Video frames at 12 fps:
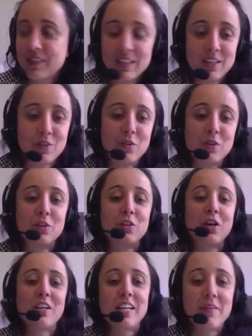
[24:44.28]
you're
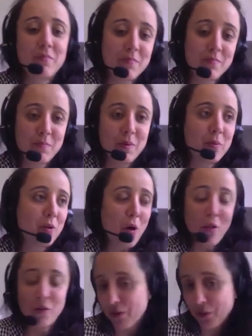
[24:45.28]
targeting people
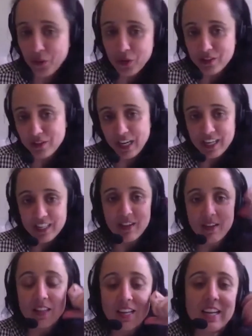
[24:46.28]
all over the world, right?
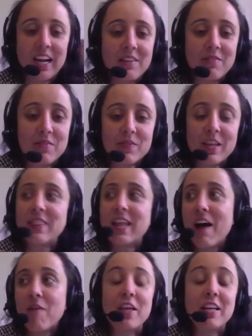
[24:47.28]
And they
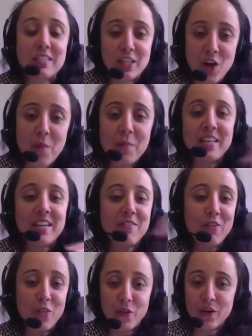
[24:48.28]
have things in common,
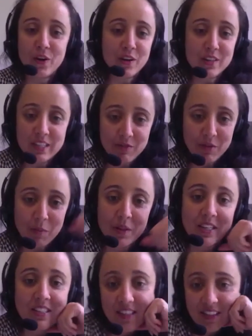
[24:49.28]
even though they're in different
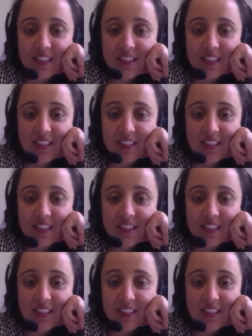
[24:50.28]
places.